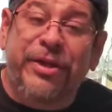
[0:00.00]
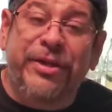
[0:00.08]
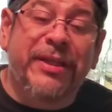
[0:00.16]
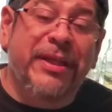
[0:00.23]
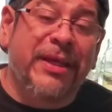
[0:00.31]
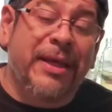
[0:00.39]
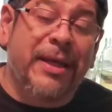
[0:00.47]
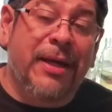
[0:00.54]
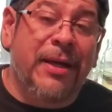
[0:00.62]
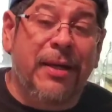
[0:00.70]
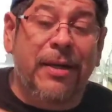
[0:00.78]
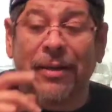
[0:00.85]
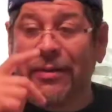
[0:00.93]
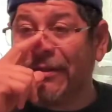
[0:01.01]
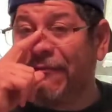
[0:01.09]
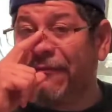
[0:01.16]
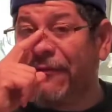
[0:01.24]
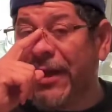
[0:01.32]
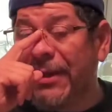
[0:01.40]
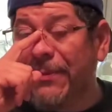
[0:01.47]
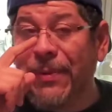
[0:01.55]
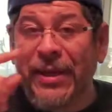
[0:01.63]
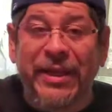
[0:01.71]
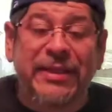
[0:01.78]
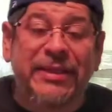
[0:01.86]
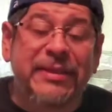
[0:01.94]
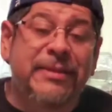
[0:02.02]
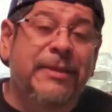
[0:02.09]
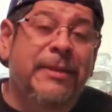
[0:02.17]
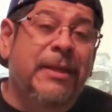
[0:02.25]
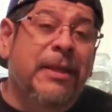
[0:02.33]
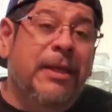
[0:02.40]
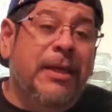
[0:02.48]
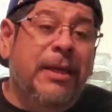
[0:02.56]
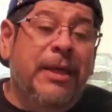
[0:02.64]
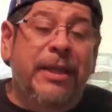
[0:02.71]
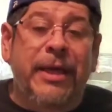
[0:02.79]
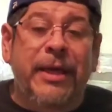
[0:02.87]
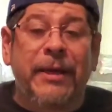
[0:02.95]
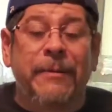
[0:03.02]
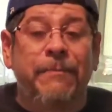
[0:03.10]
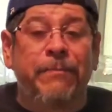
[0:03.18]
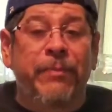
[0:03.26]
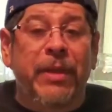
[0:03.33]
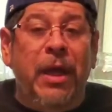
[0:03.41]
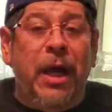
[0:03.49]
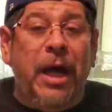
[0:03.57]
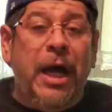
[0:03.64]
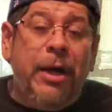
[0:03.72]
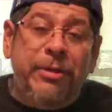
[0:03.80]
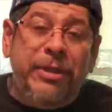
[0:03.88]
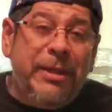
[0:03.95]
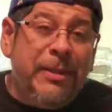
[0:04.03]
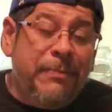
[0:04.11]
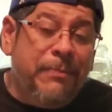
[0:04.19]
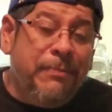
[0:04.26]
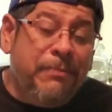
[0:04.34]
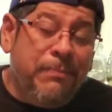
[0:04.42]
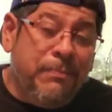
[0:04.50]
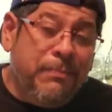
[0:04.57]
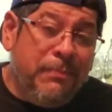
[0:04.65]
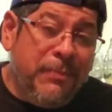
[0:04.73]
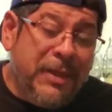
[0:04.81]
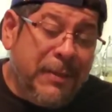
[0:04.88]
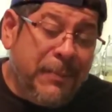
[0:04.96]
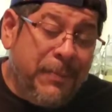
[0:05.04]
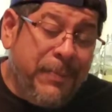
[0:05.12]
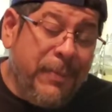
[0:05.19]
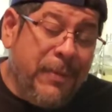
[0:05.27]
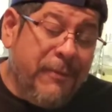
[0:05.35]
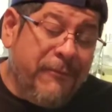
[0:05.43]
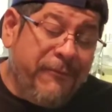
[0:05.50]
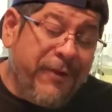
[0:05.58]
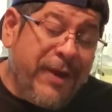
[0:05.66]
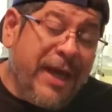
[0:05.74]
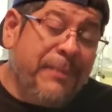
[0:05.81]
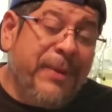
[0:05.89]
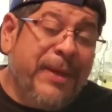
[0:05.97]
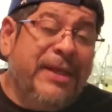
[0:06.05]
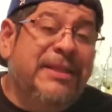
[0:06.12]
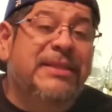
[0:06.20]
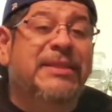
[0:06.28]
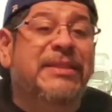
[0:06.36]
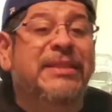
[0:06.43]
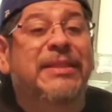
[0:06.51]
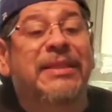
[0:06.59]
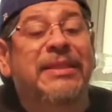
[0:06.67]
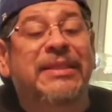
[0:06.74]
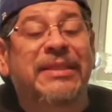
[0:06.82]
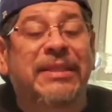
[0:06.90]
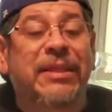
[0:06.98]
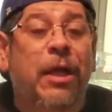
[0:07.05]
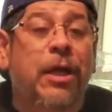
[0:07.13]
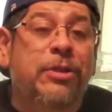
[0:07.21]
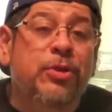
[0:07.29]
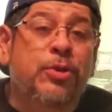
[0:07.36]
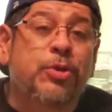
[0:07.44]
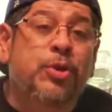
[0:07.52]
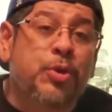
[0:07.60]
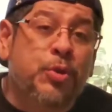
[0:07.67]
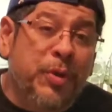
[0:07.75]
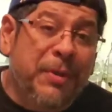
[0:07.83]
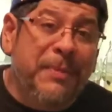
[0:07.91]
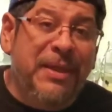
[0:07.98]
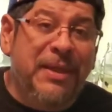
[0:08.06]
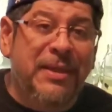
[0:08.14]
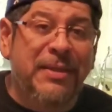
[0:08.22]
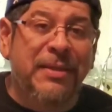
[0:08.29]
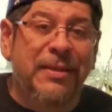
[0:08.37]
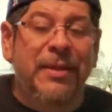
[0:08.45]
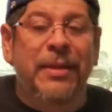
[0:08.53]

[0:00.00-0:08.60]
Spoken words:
care of the fry bettas, and how the fry bettas start to swimming.